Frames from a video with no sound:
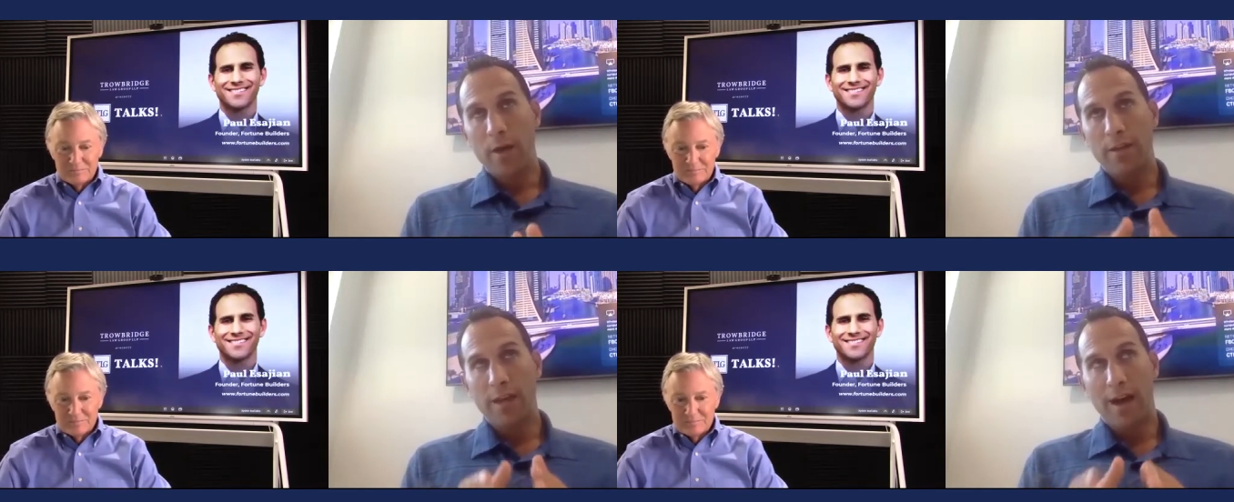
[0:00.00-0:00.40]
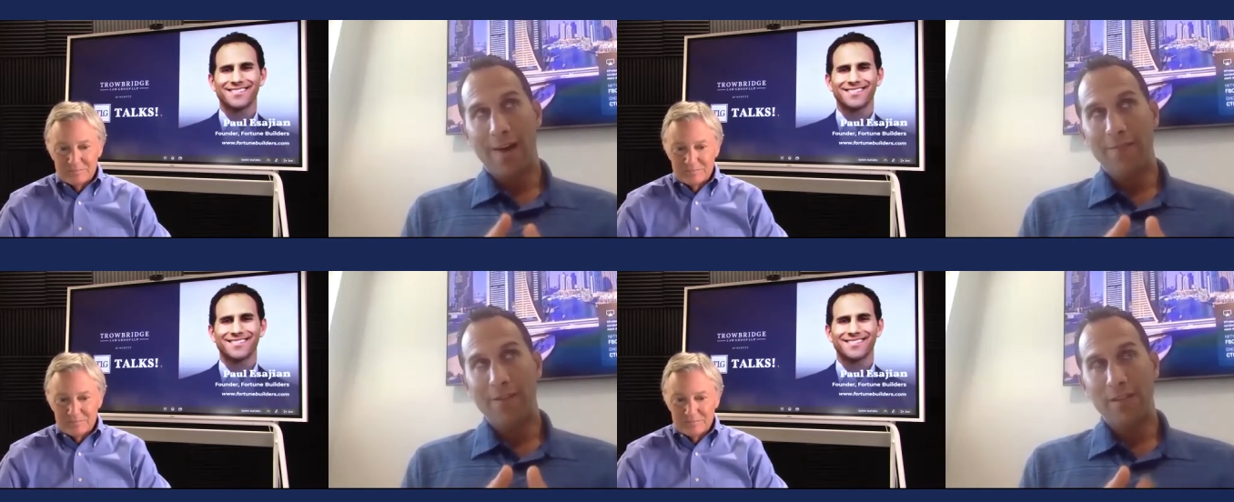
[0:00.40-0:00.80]
Speaker 1: The
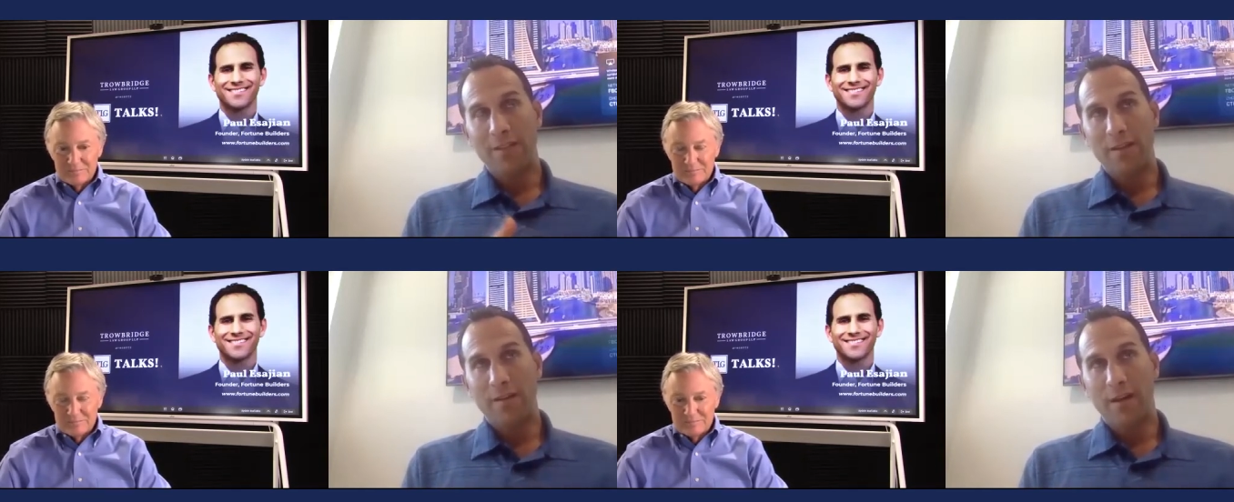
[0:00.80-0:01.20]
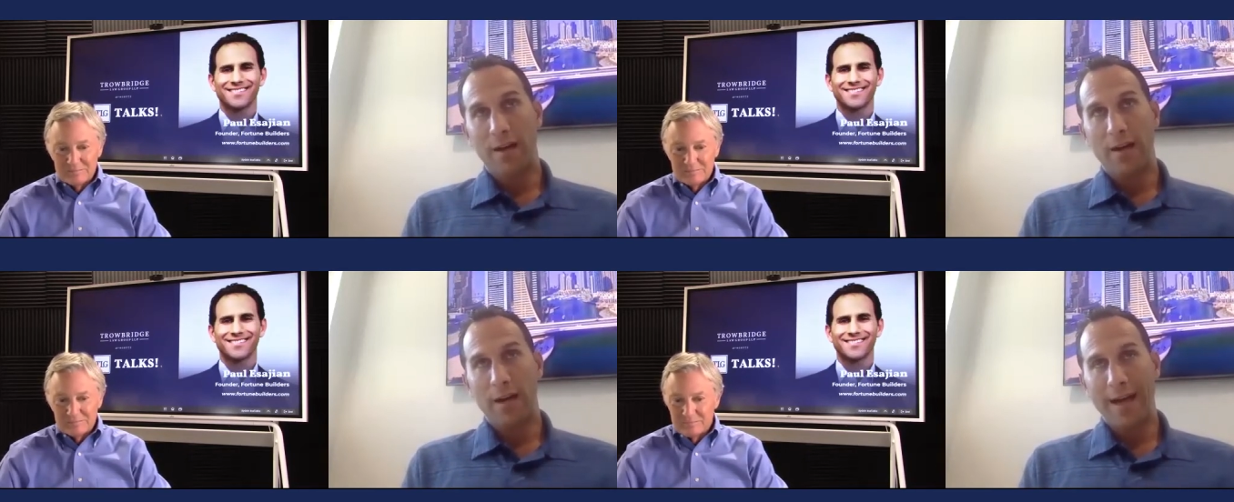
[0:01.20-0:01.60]
office
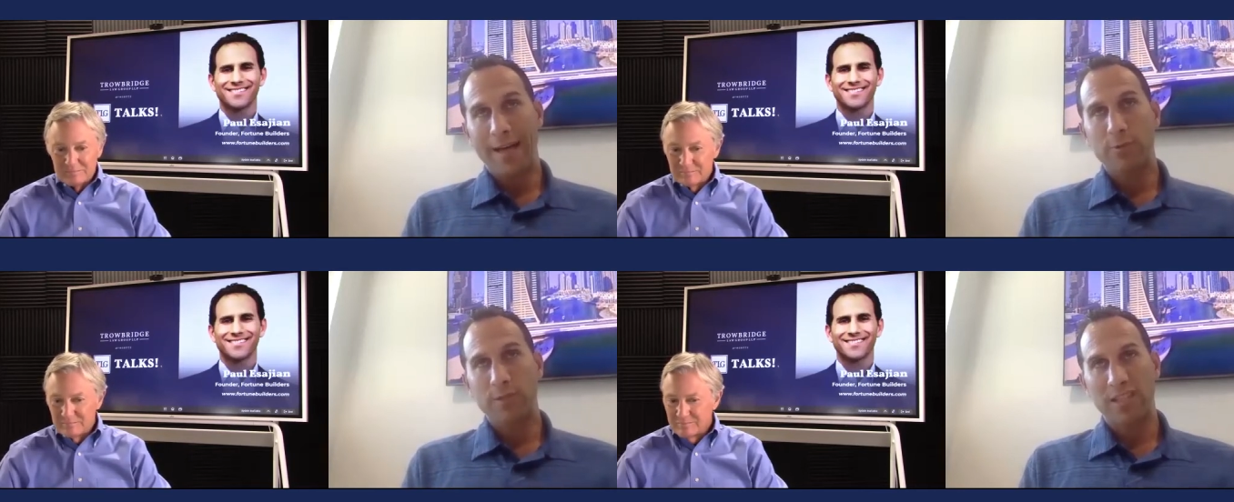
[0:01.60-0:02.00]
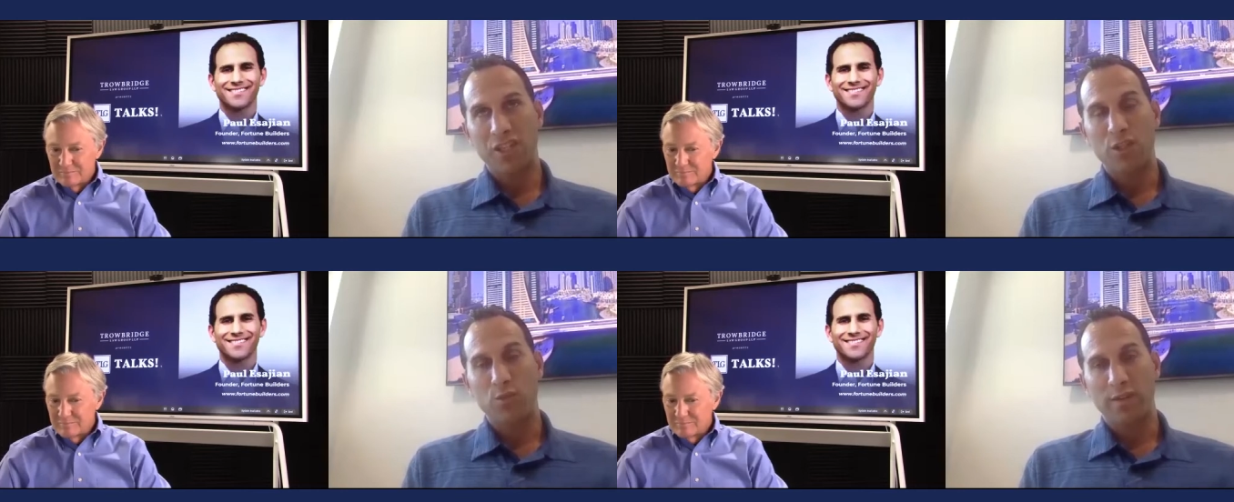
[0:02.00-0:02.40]
uh,
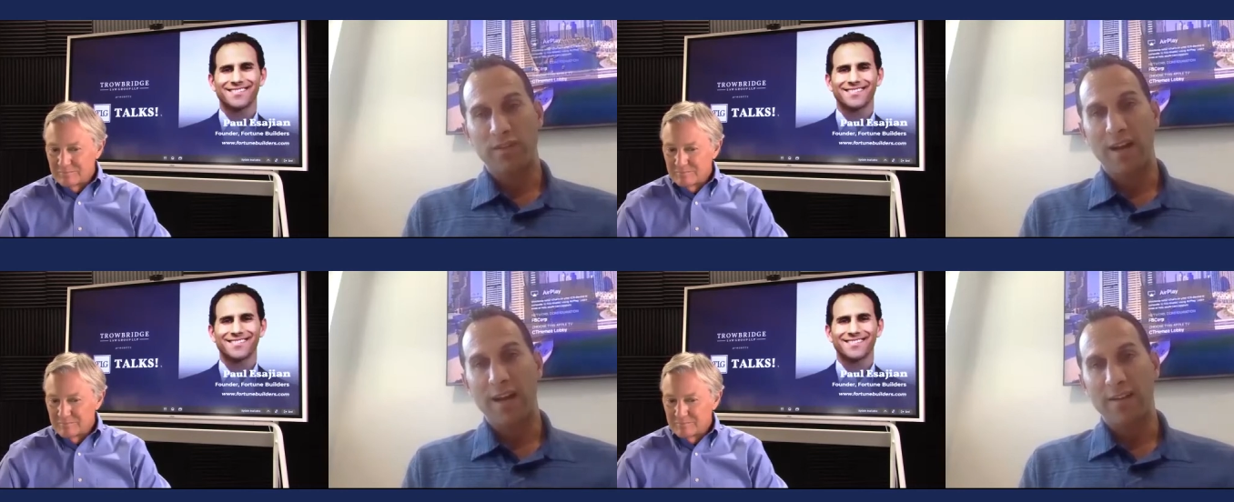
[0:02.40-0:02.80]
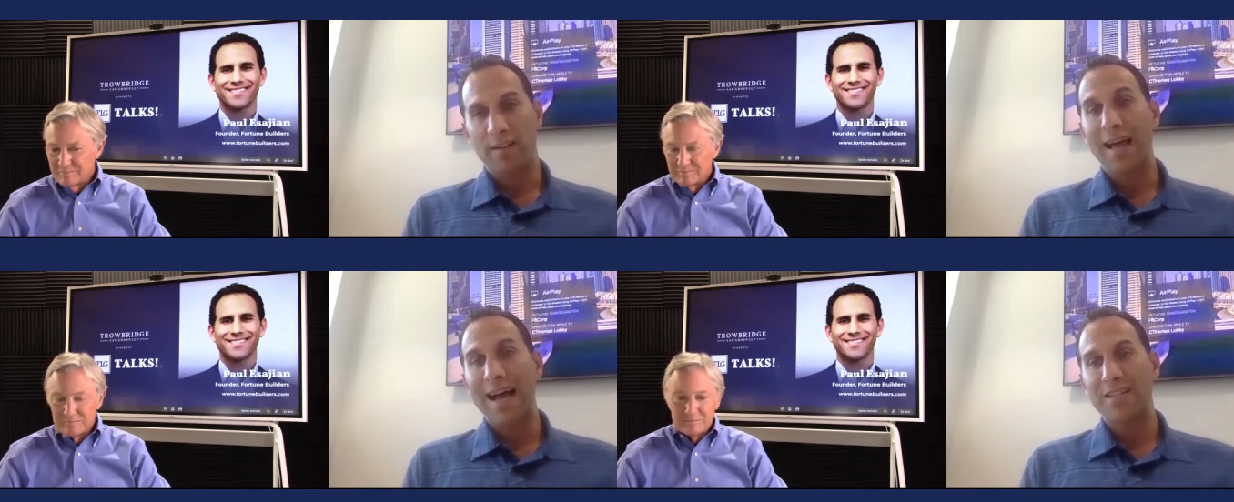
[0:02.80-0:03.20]
acquisitions we've done in the
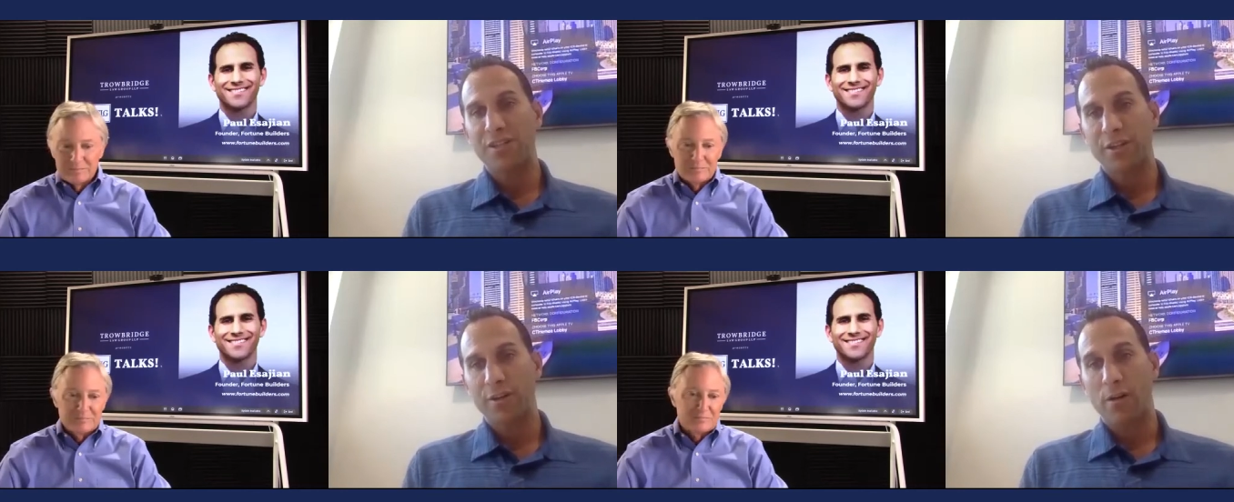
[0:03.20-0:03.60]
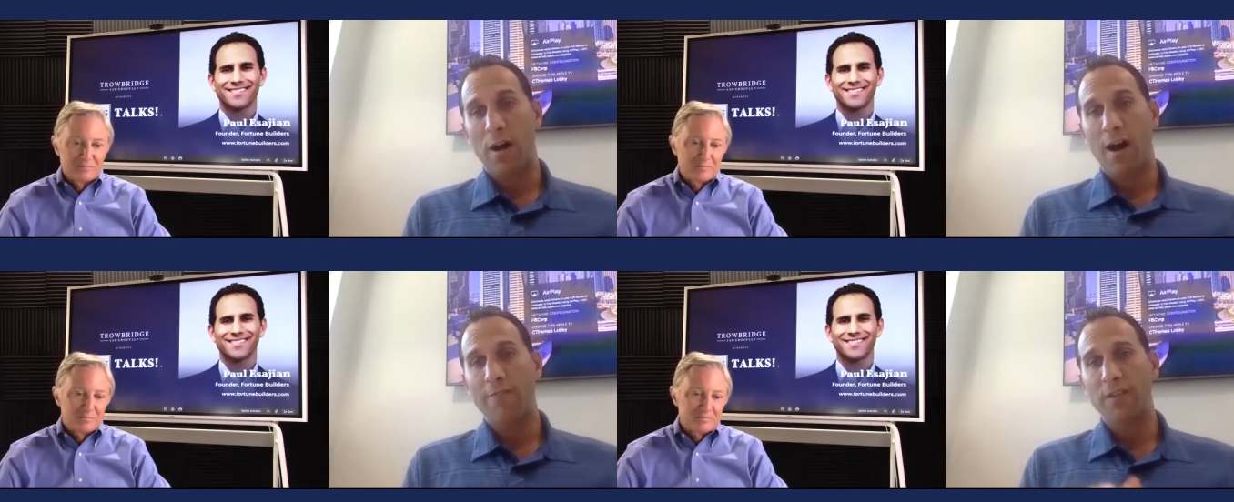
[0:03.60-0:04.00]
last year are
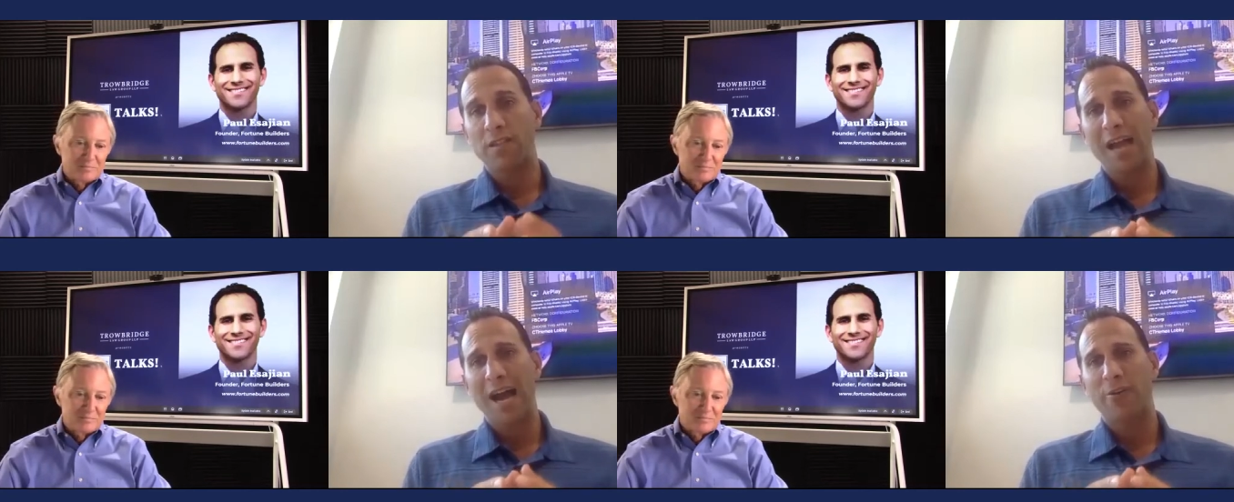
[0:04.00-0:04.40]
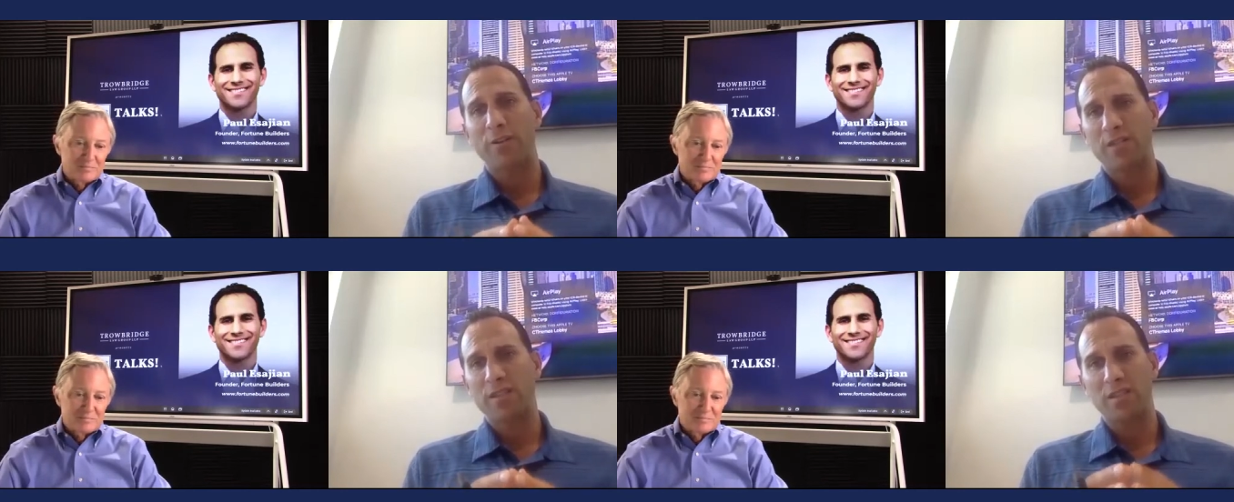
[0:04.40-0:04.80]
office
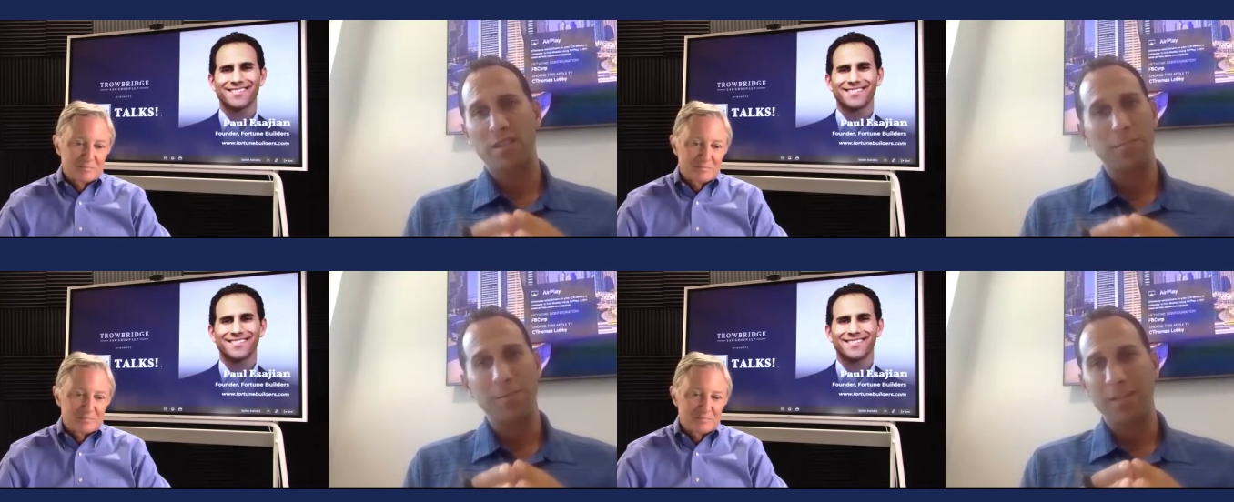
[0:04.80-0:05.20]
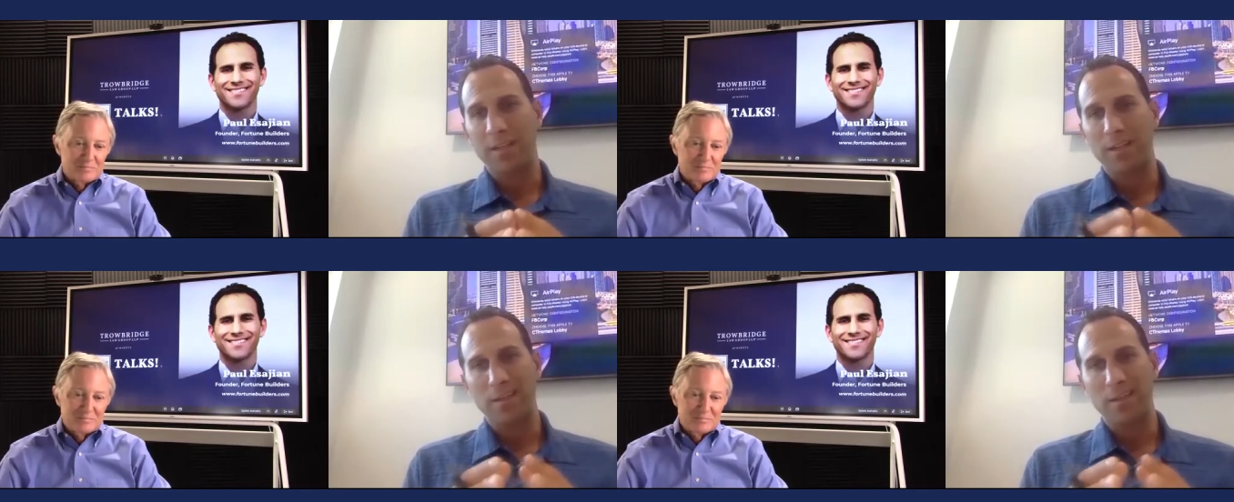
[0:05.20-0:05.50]
towers in the C B D,